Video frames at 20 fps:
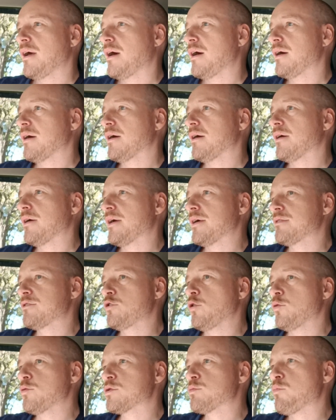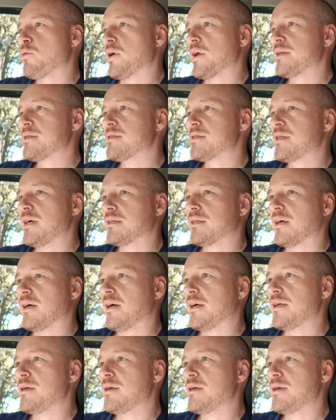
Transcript: at those brands that are